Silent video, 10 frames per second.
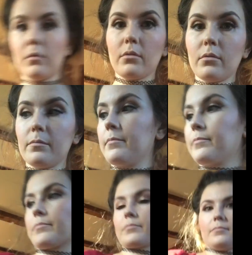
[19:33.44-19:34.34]

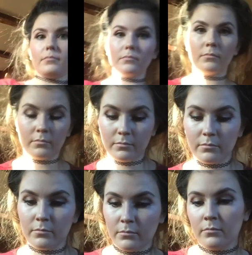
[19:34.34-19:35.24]
Chianti. This
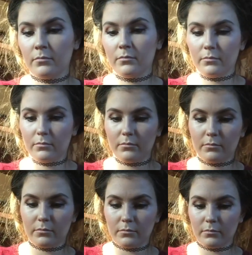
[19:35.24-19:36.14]
is a really
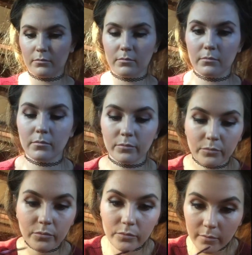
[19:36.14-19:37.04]
pretty purpley
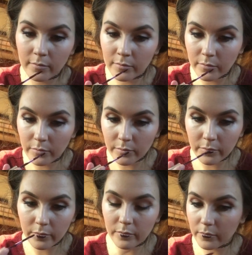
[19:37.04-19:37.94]
tone that we're going to
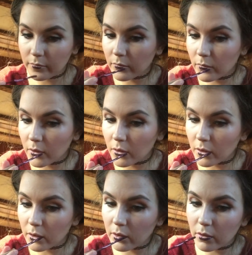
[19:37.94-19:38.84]
use, and
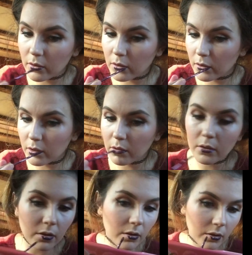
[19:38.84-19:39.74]
I don't even
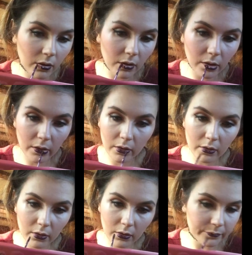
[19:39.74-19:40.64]
need lip liner for
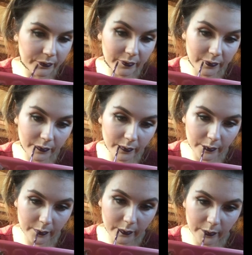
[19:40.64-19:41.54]
this step,
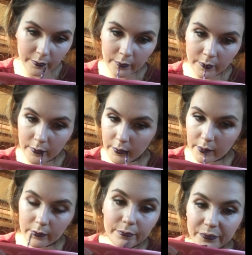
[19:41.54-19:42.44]
because, you know,
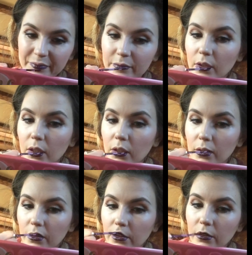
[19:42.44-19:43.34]
liquid
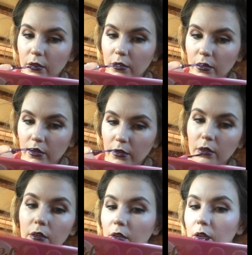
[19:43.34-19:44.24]
lipsticks do the job.